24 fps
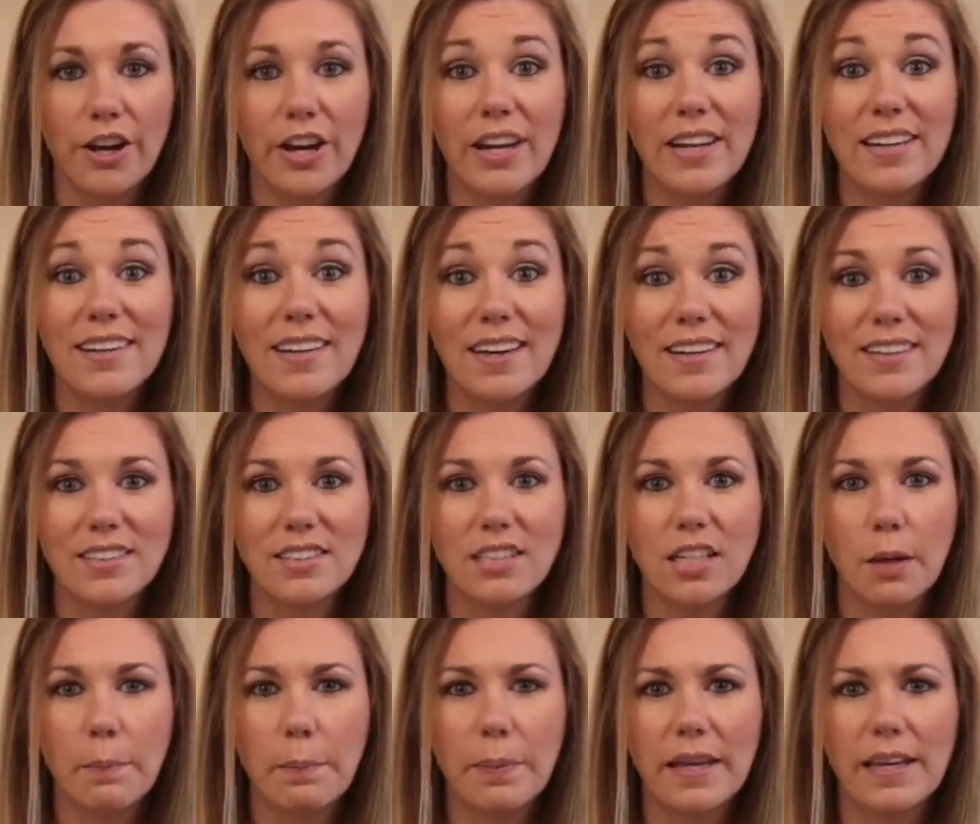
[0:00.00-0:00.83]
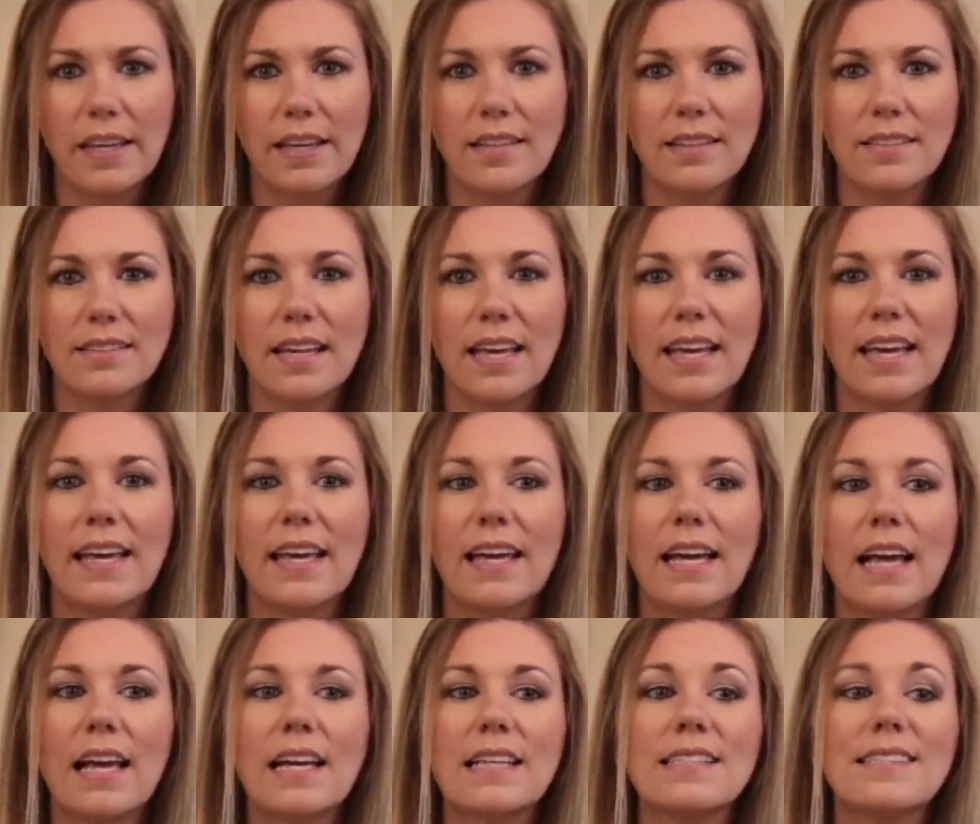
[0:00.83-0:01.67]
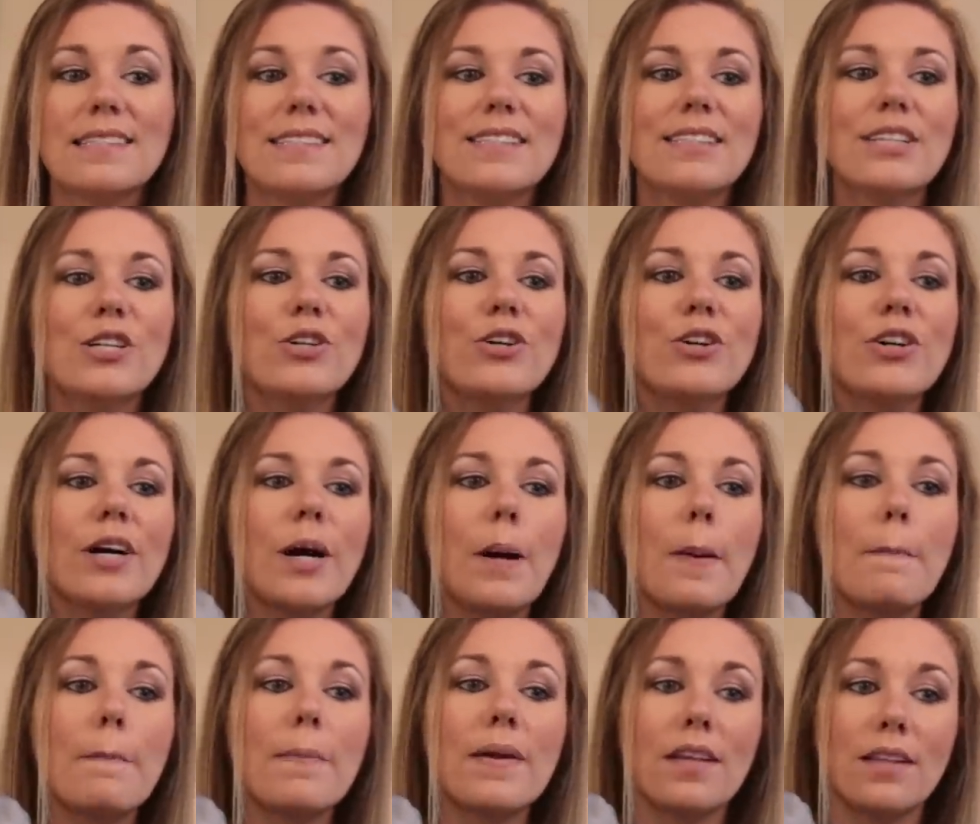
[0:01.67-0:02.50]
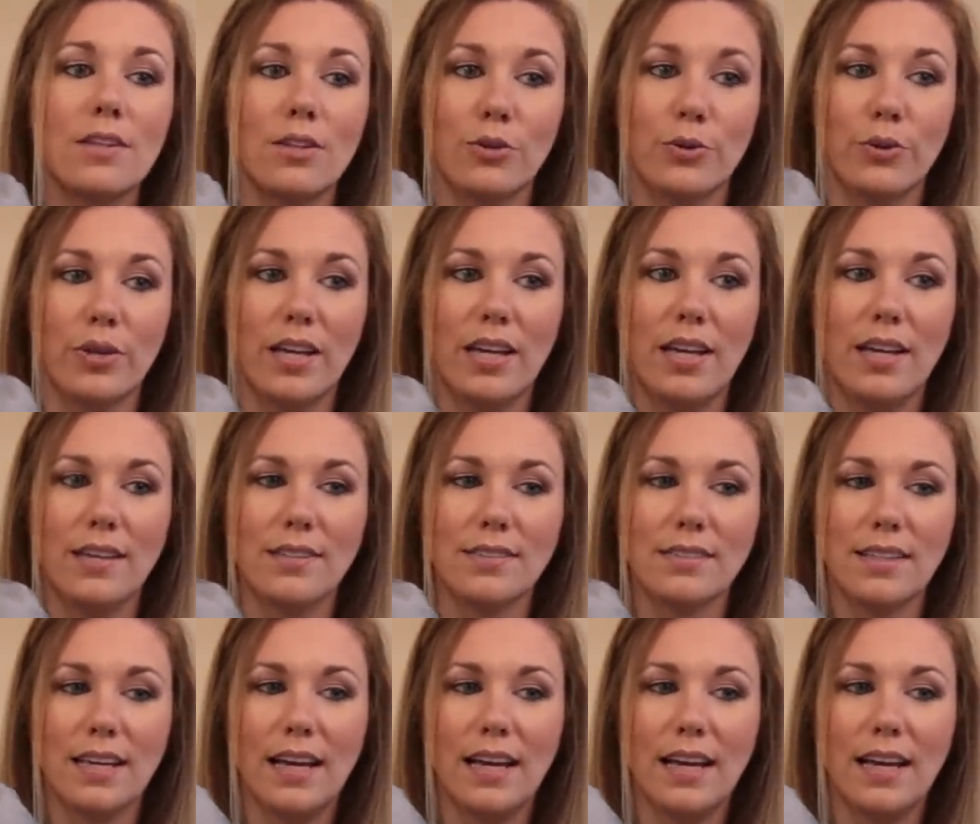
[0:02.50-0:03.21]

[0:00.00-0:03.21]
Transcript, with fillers: All right, next up is a silk pillowcase.